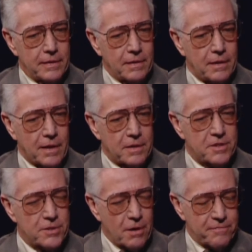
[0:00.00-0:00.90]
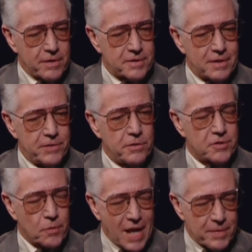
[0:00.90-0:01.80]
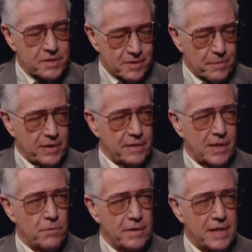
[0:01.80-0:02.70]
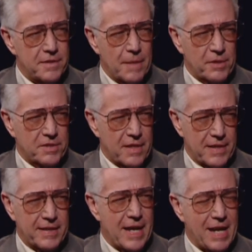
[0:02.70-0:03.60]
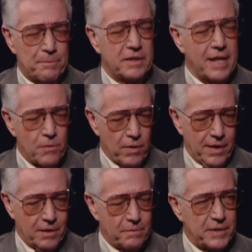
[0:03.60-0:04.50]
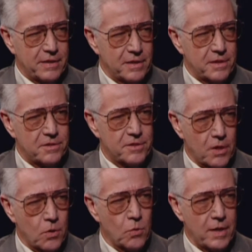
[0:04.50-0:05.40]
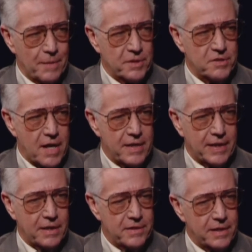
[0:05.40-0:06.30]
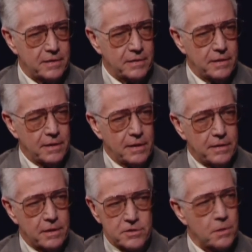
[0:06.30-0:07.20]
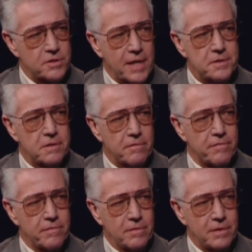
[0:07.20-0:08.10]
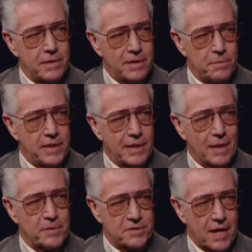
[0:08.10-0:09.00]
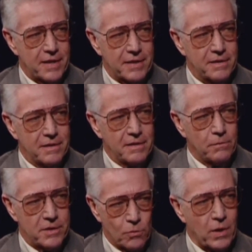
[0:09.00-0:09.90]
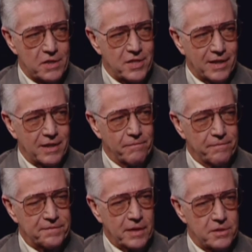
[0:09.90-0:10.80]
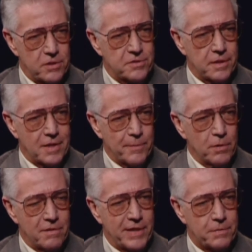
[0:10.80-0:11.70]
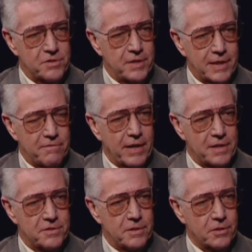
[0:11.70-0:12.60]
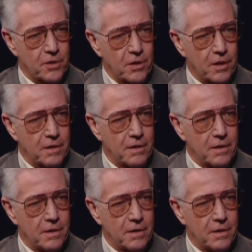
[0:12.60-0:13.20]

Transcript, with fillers: on its surface, if you describe it to somebody, you say, well, that's episodic. That can't play well because mm-hmm. it's so episodic, and yet mm-hmm. there's no sense of it being episodic when you're watching it. No. It's just a number of interesting events that occur.